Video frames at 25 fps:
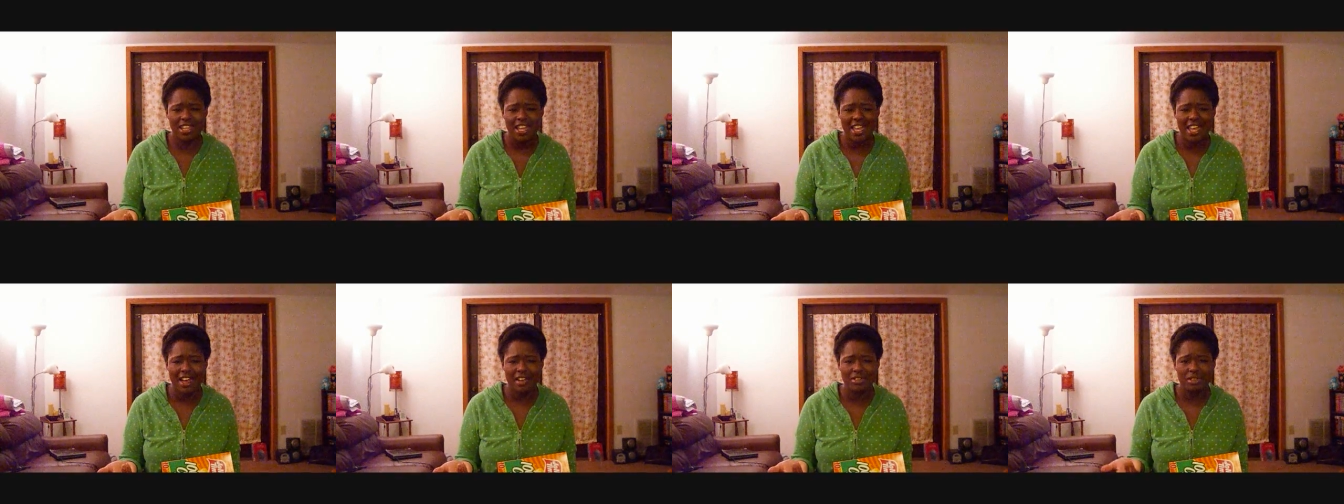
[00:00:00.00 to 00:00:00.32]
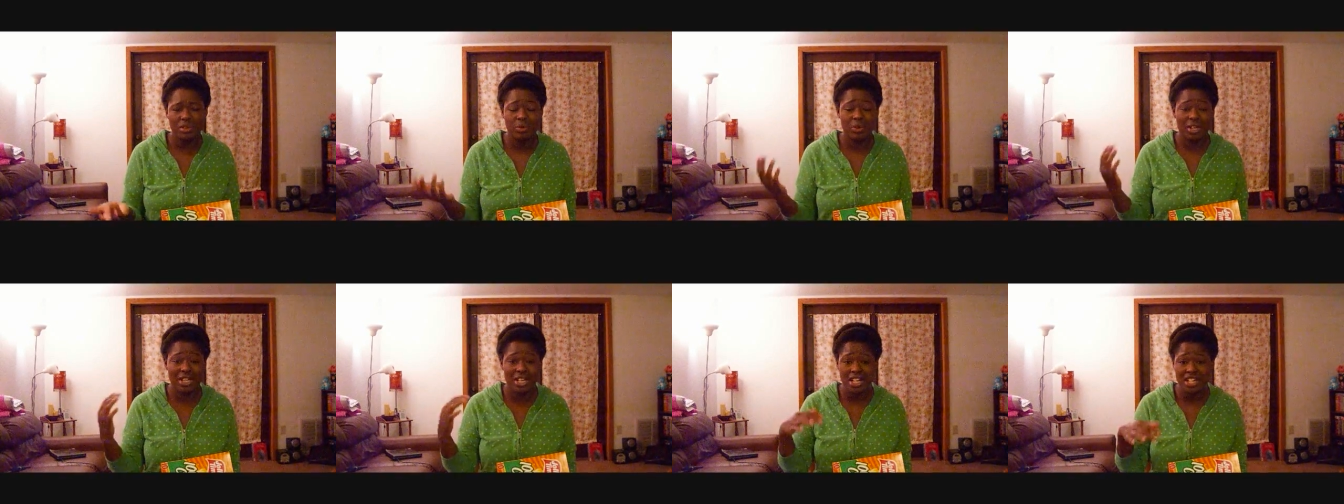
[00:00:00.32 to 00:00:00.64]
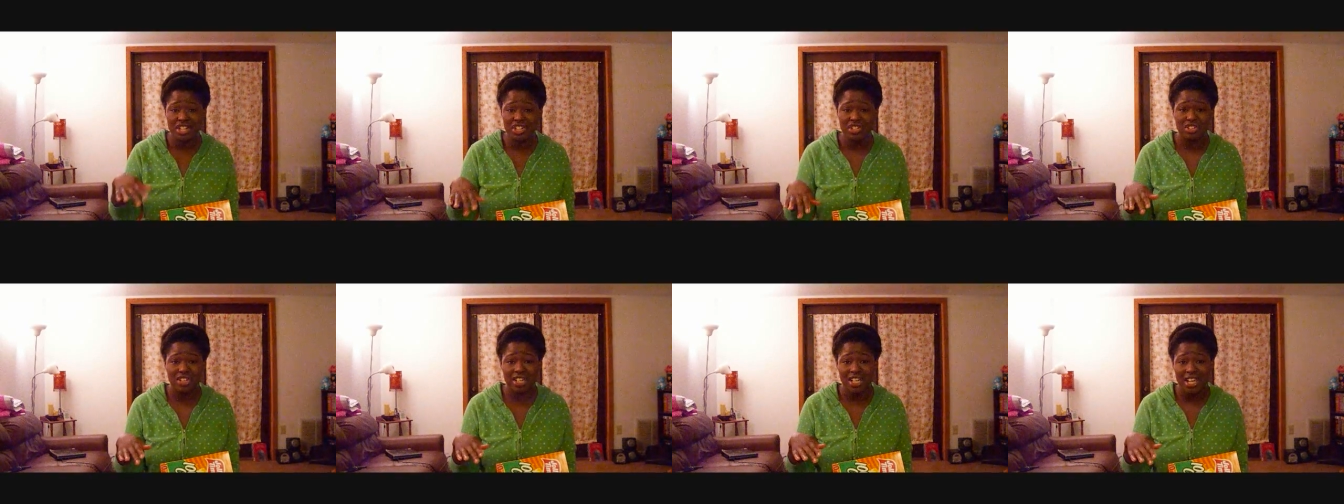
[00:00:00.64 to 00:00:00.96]
They have the
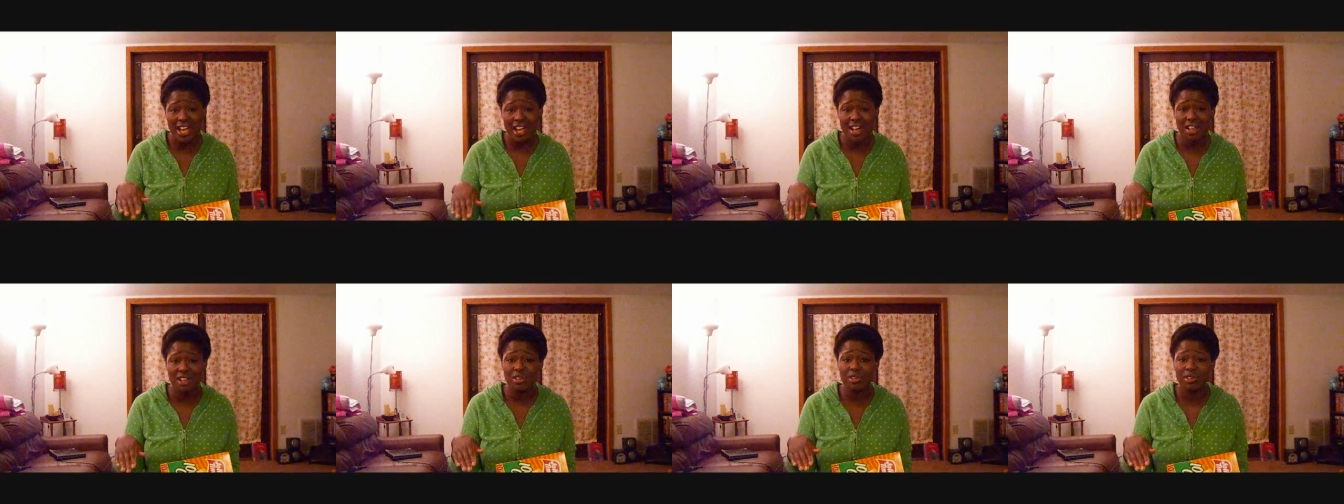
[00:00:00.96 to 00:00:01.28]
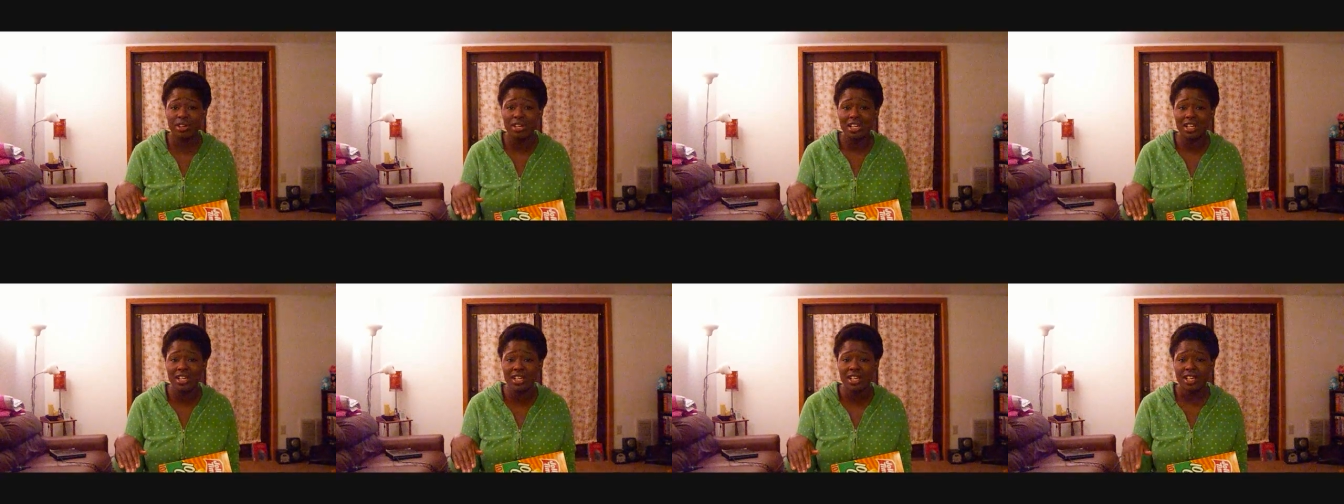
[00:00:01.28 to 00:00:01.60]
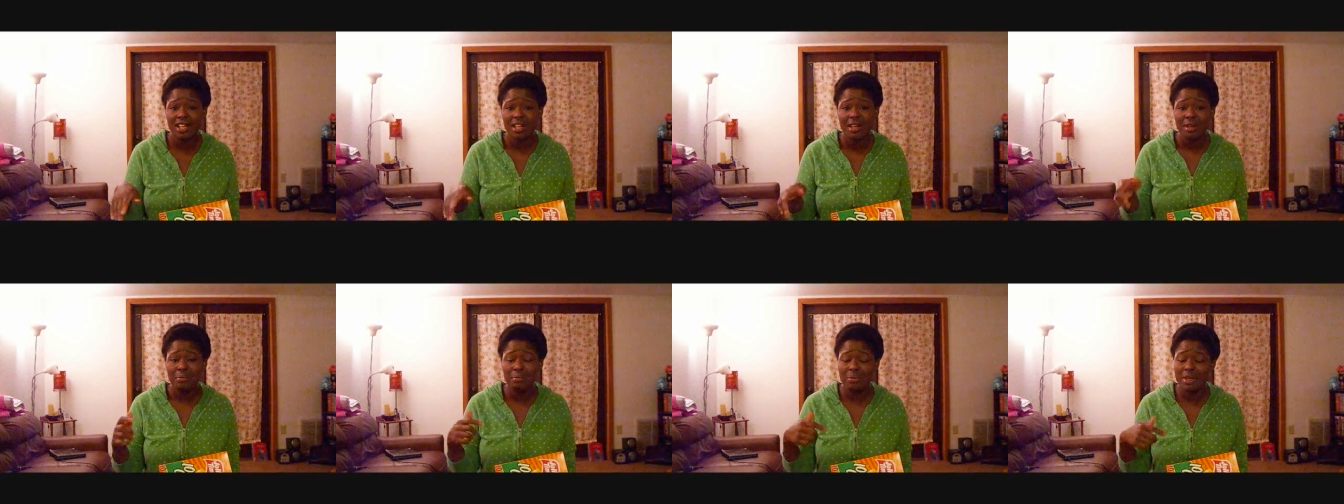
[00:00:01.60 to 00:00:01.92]
100
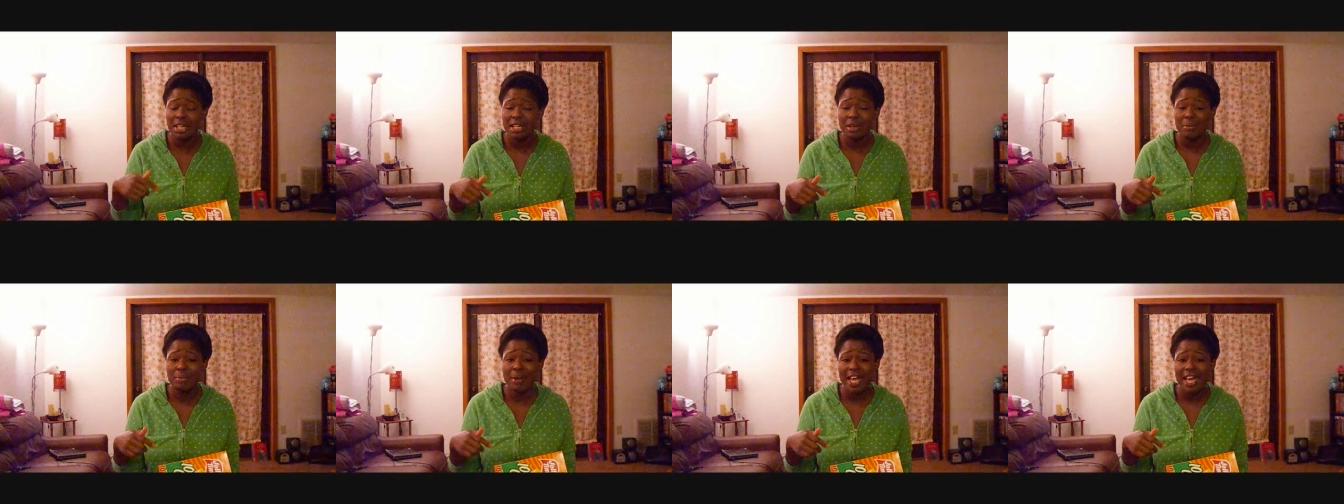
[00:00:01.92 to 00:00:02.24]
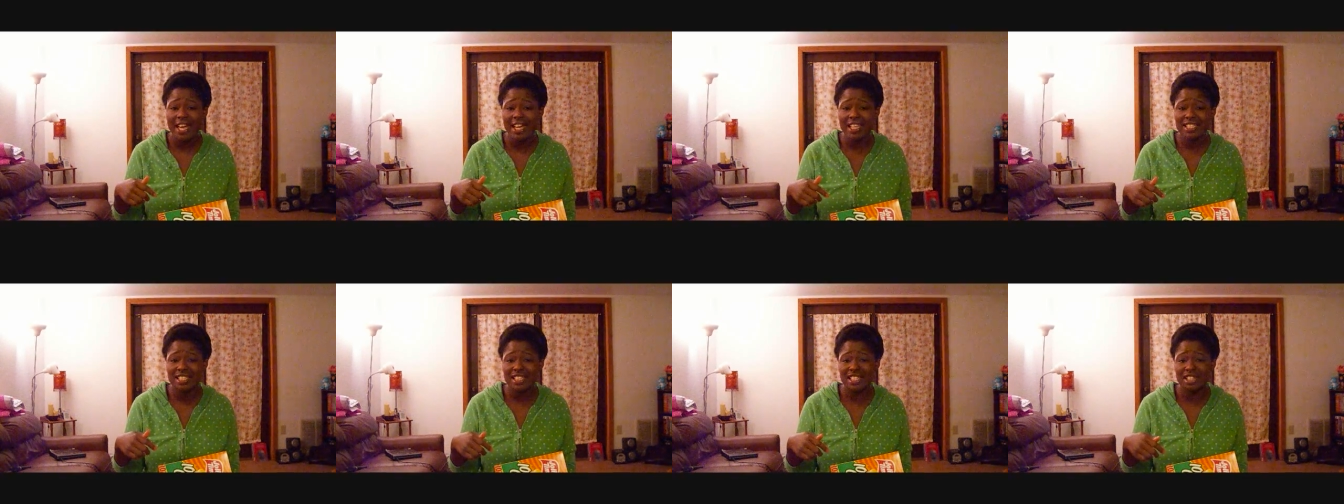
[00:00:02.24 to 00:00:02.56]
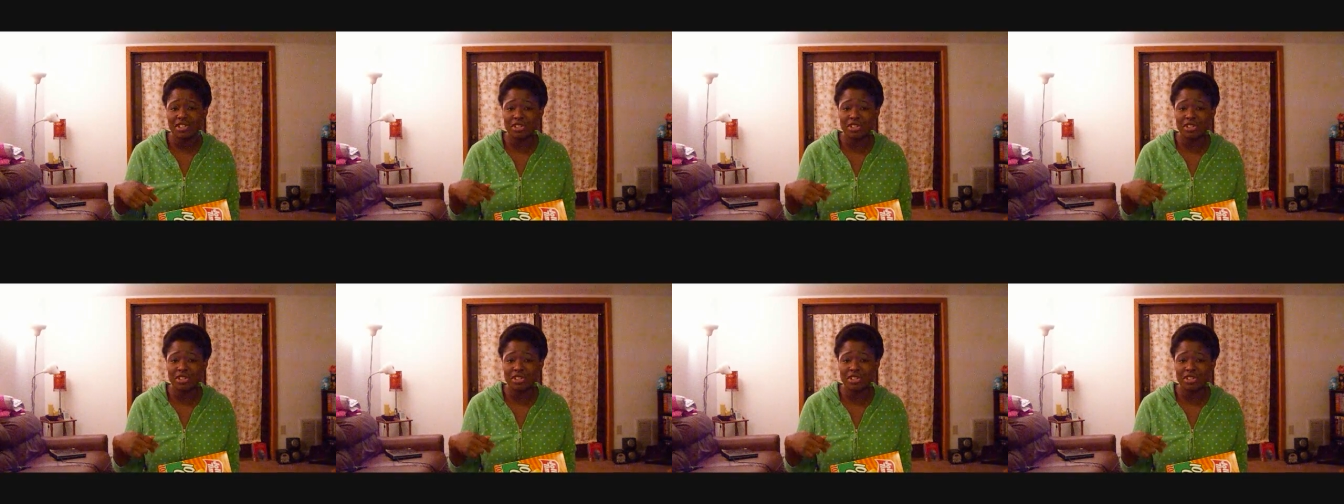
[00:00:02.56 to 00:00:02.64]
calorie mini bags,